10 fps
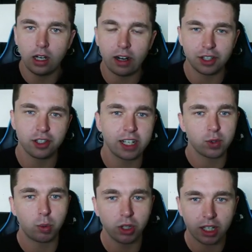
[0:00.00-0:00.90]
right, so the next one
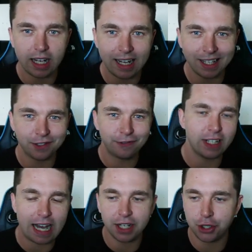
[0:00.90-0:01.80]
we're looking at is
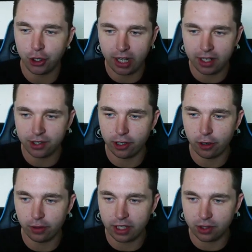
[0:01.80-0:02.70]
FlashTrade. So
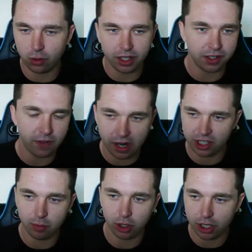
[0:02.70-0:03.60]
this one is very
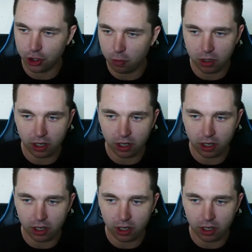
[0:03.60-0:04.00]
similar to Jupiter.